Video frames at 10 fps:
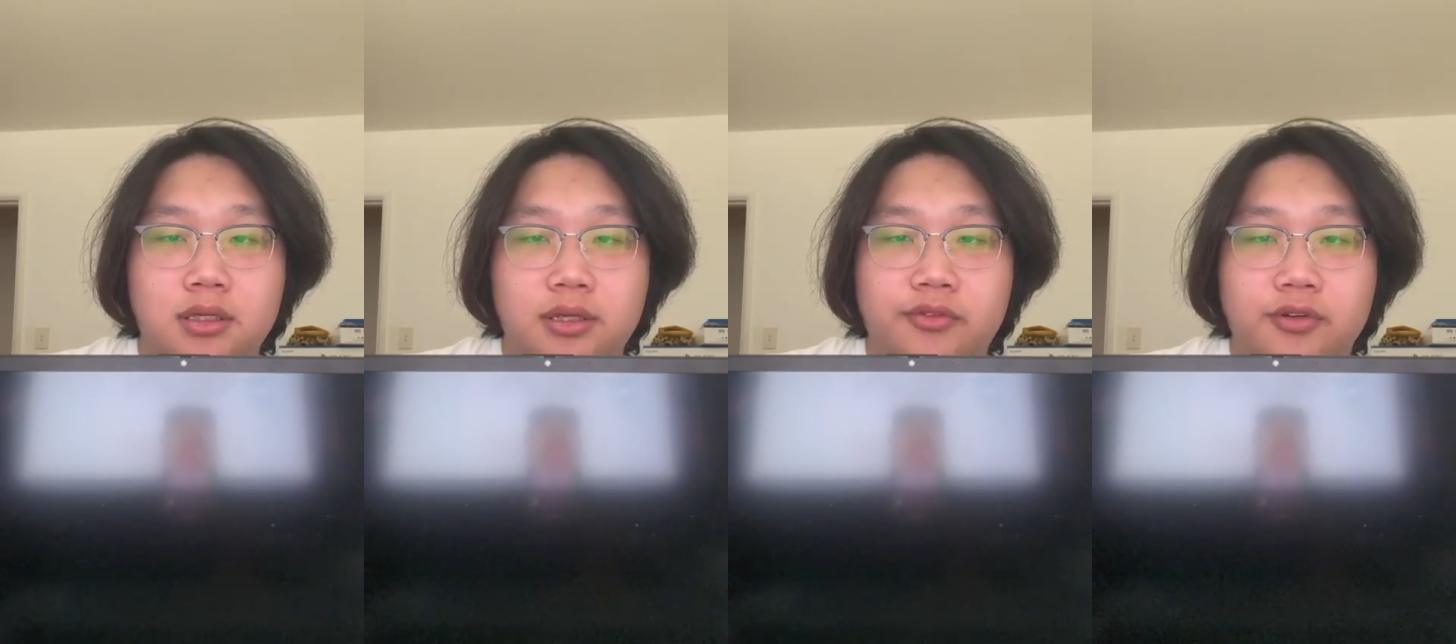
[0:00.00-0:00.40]

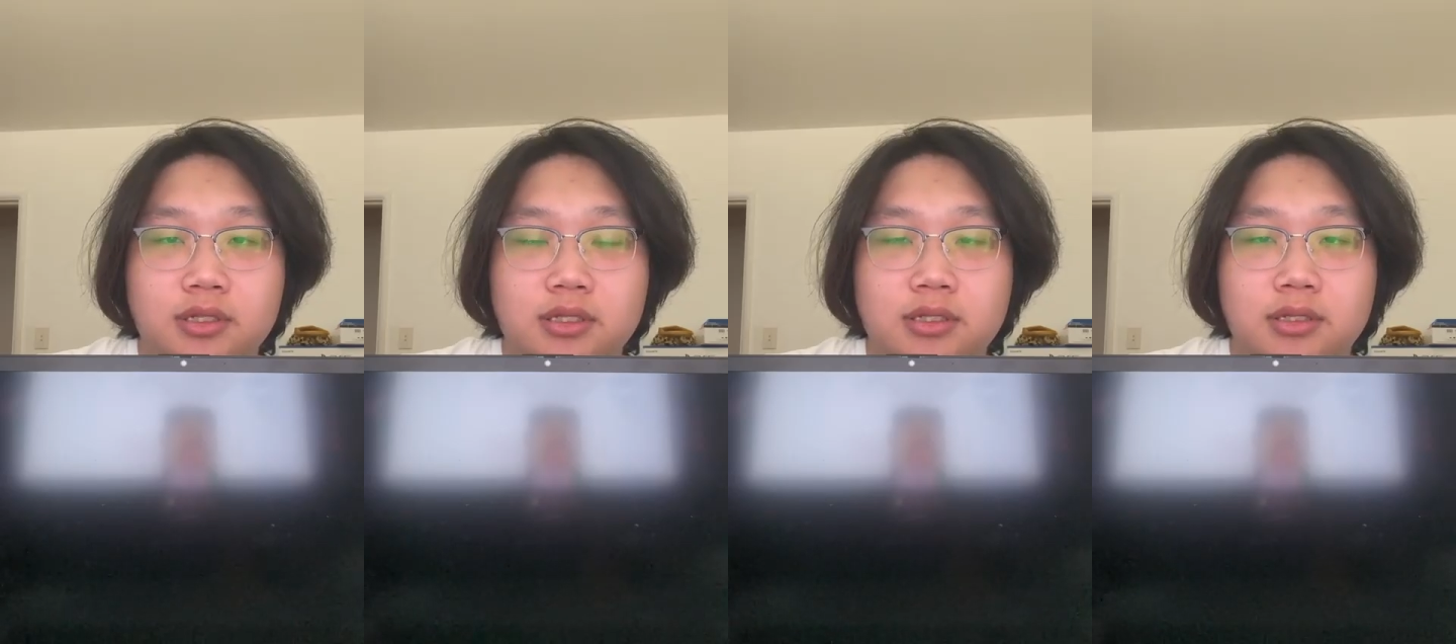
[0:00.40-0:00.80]

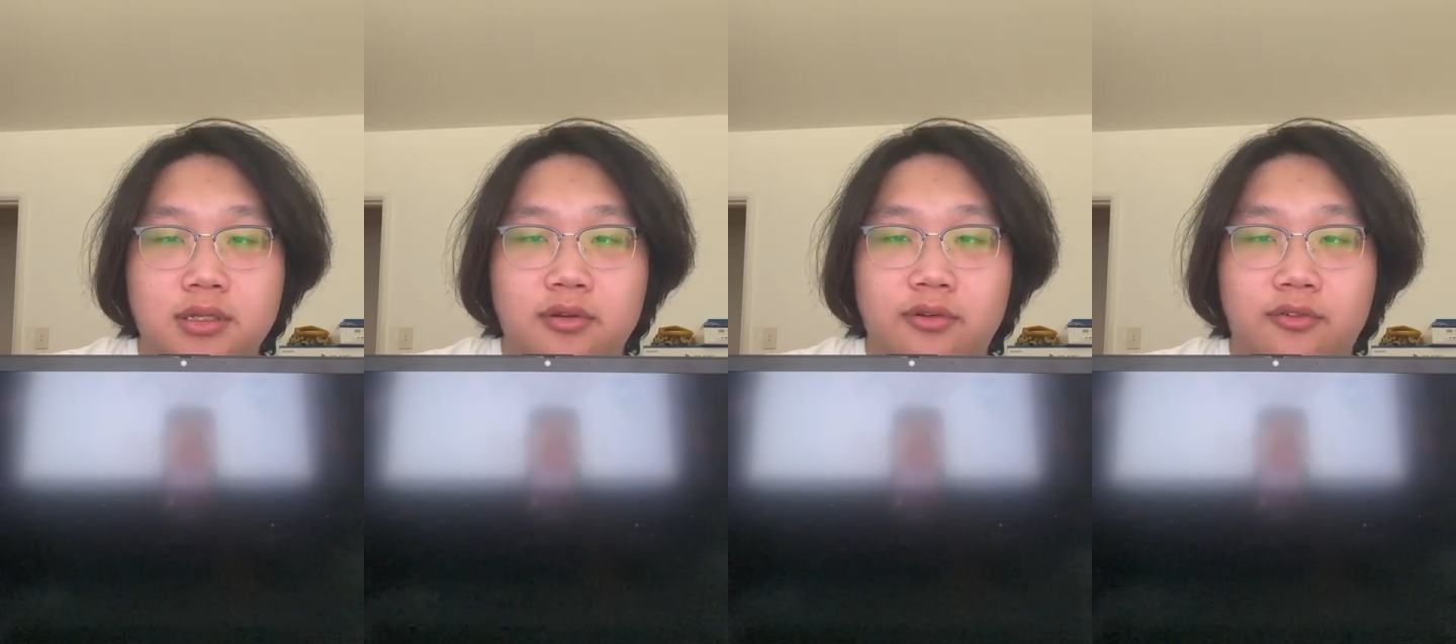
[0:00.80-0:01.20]
difference
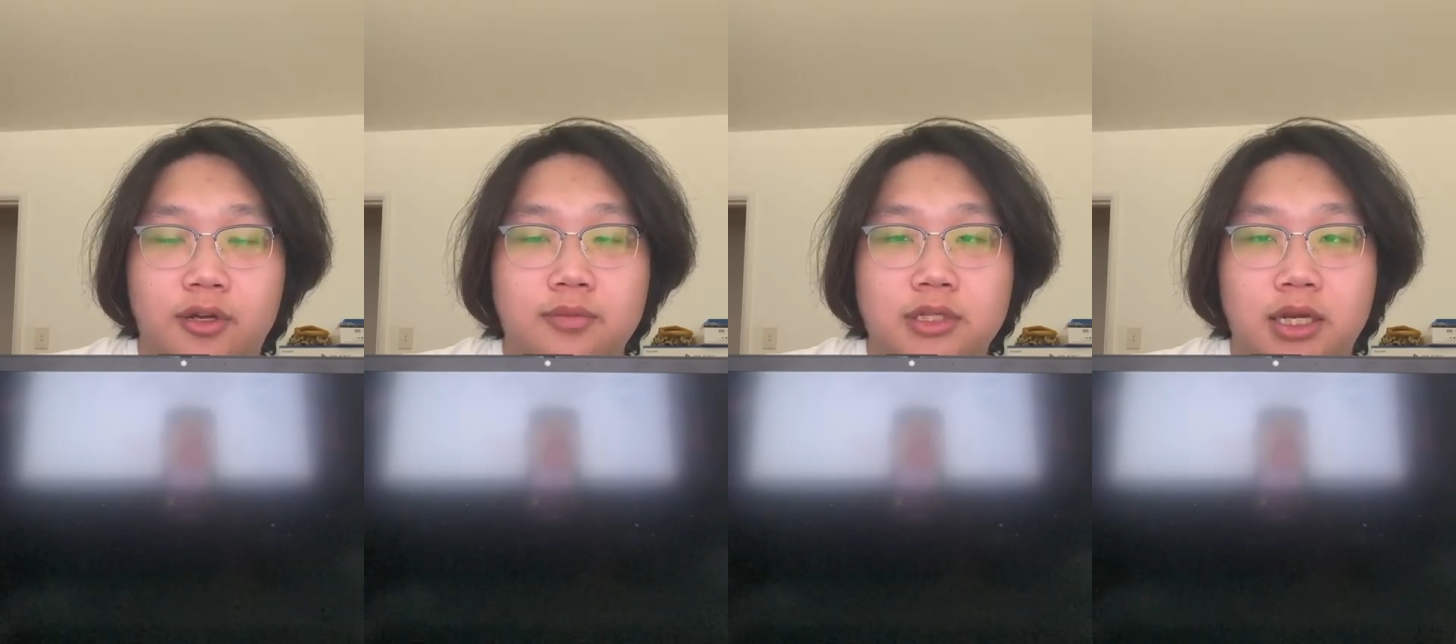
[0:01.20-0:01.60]

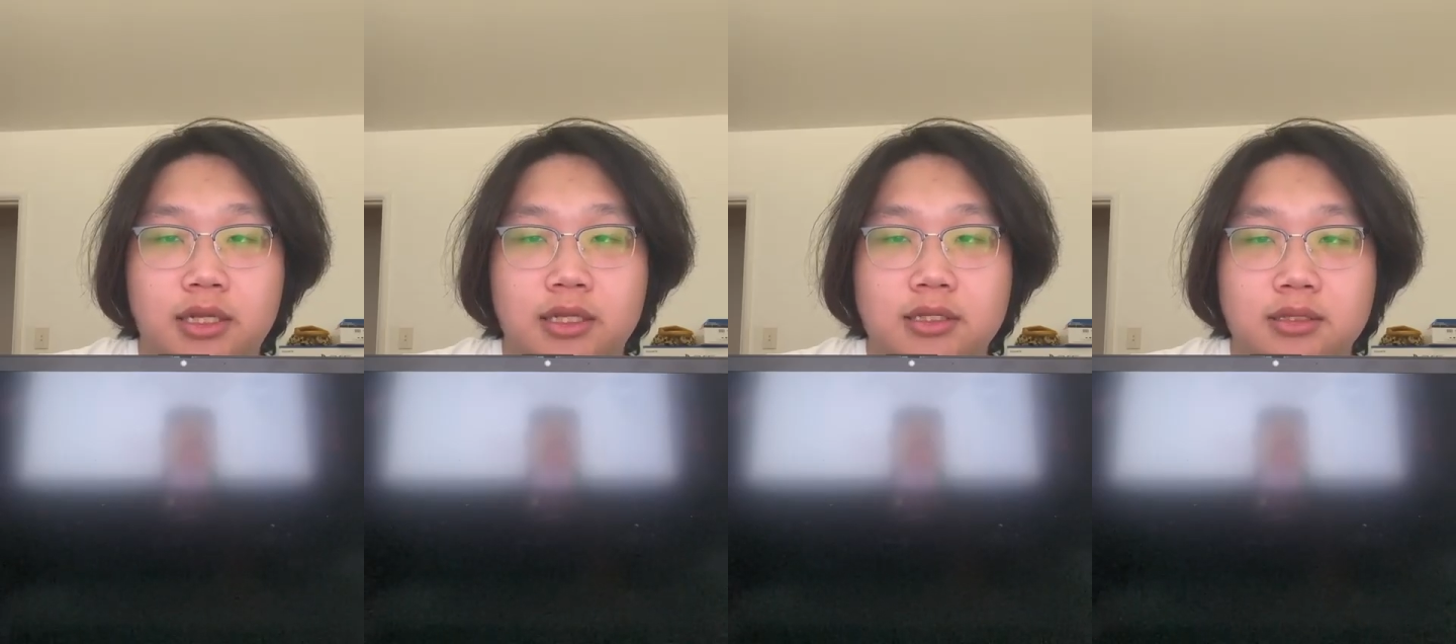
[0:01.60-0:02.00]
from
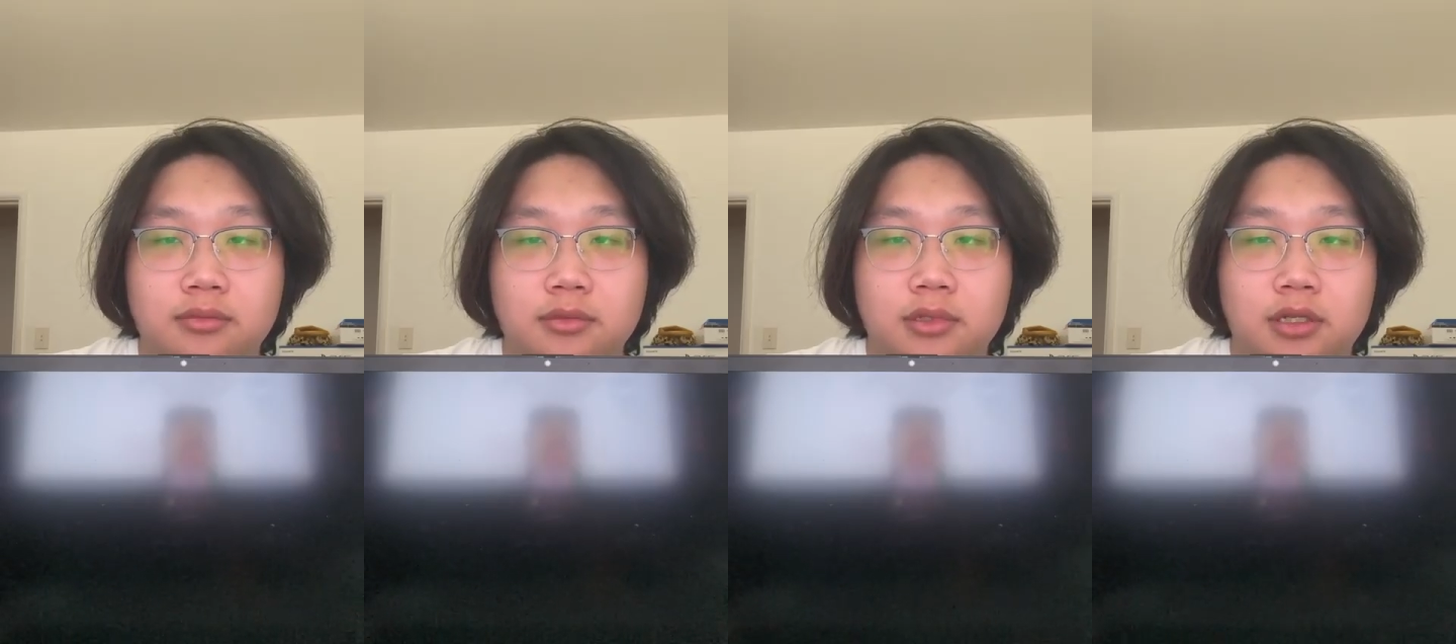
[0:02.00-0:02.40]
China's
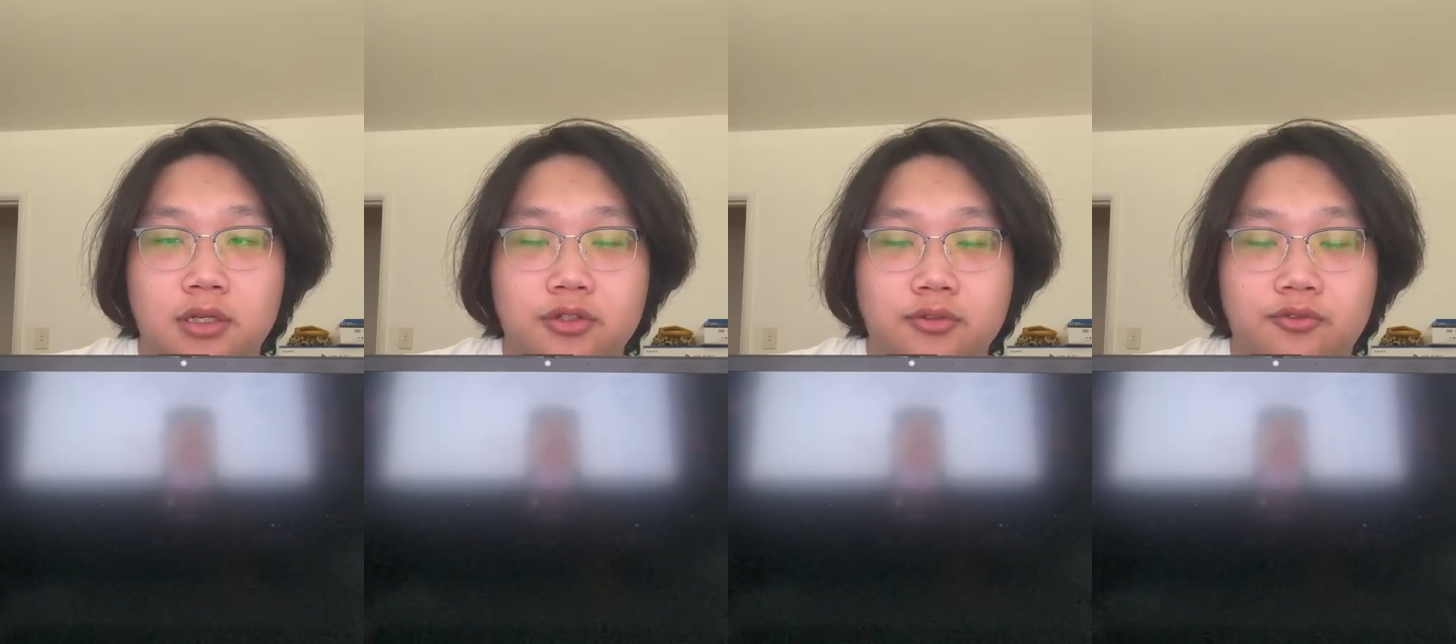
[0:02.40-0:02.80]

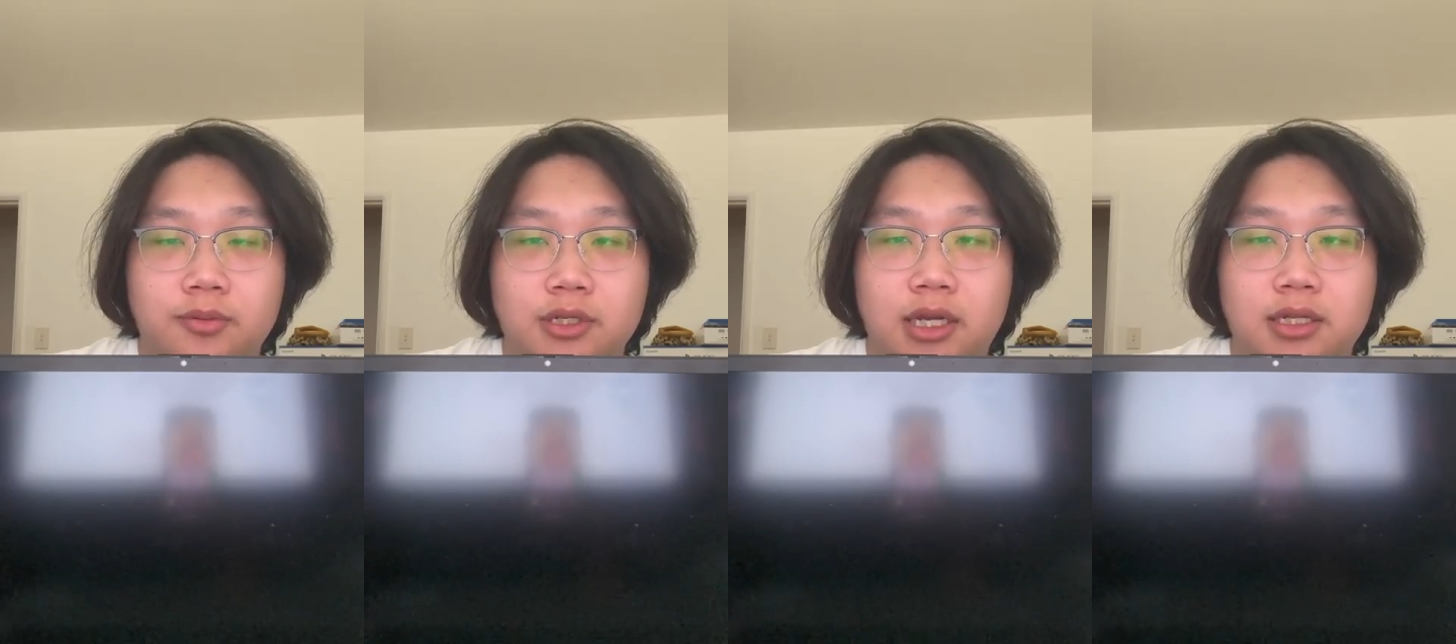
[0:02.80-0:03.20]

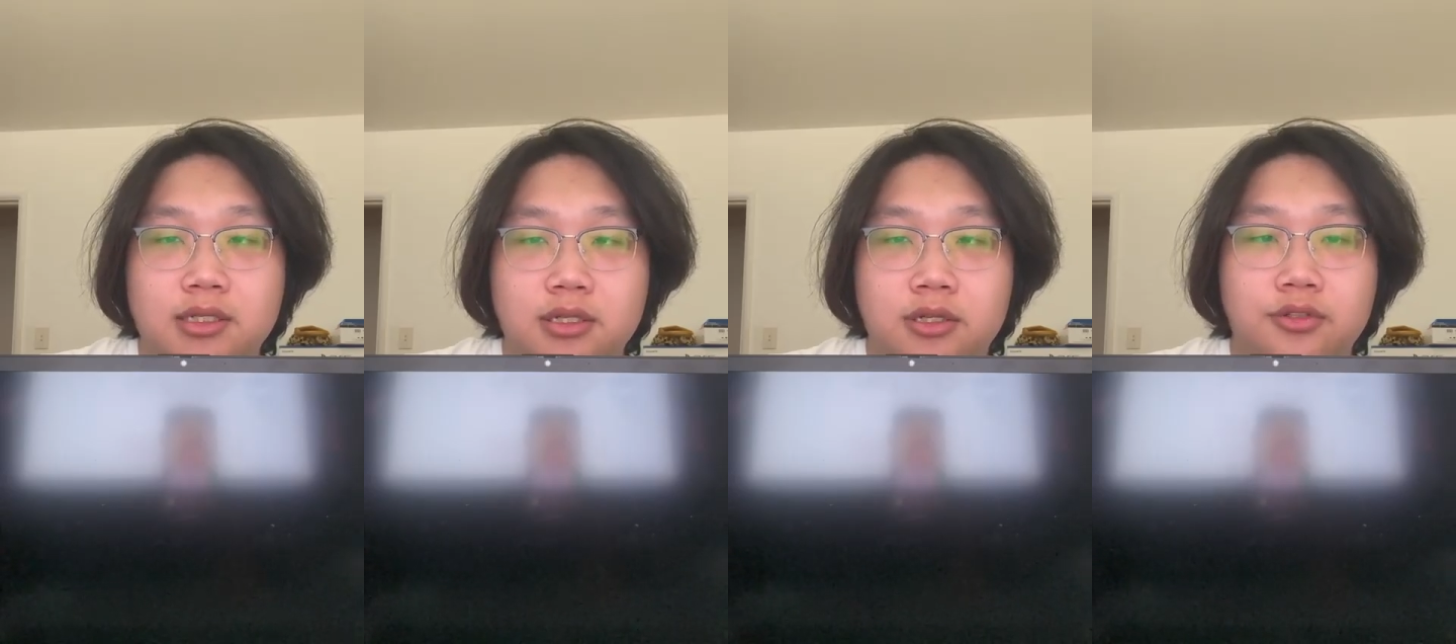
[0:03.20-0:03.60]

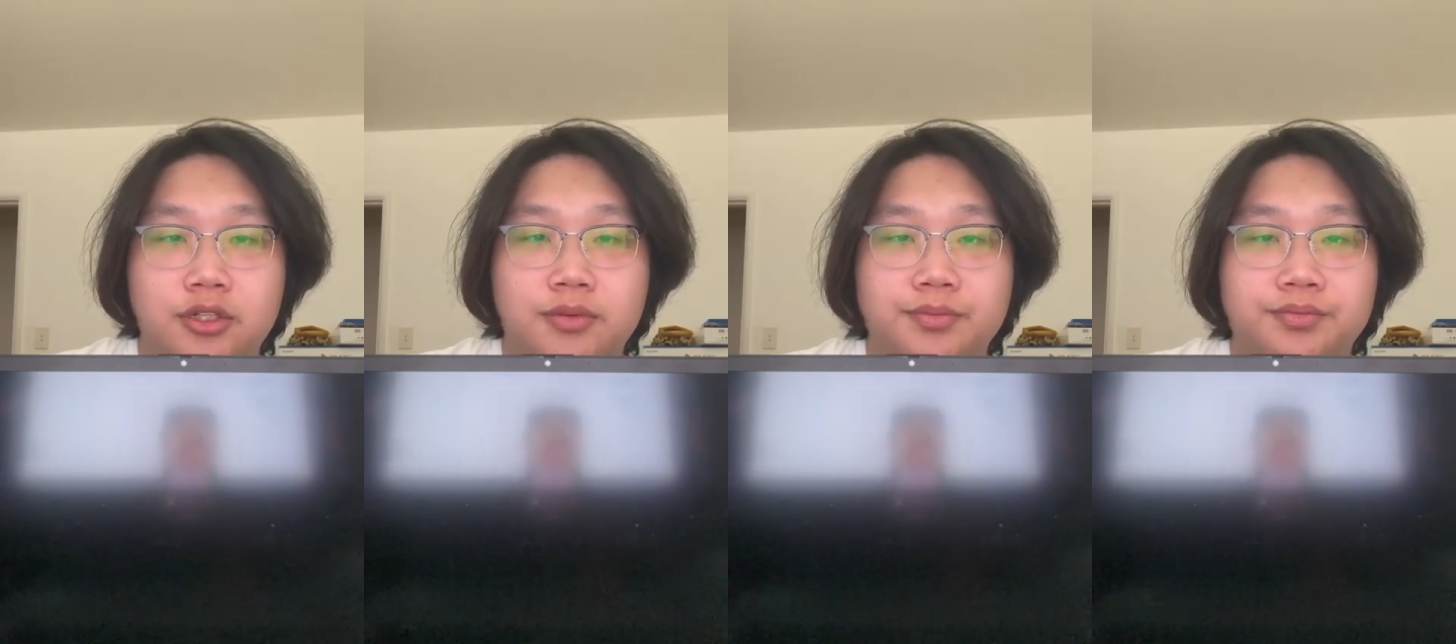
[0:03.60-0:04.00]
culture,